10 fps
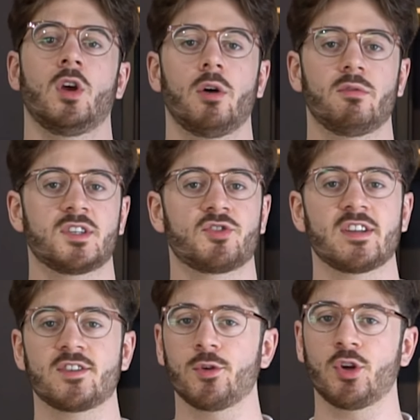A
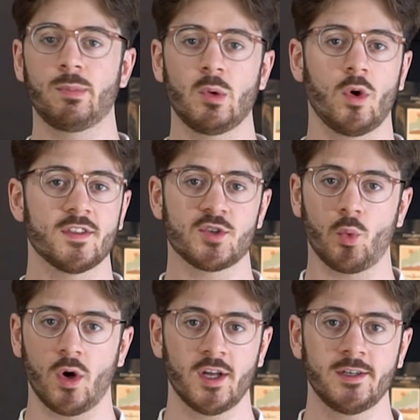ristretto could be
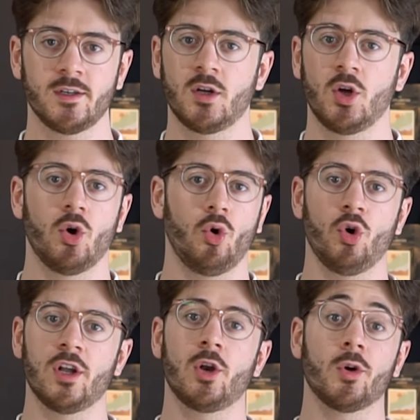1:1,
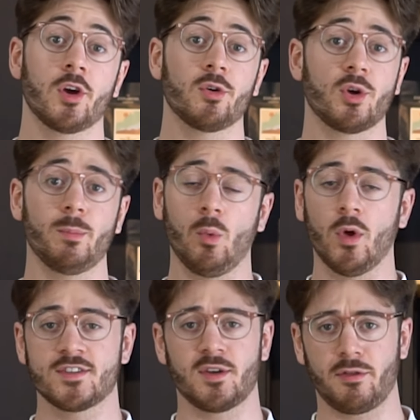or a lungo could be
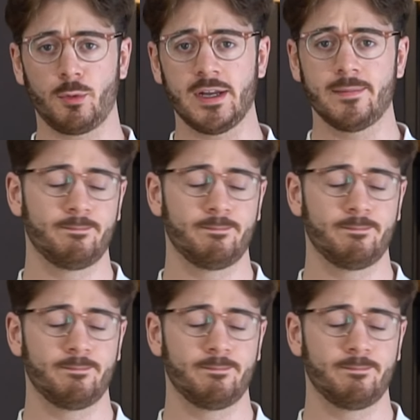1:3.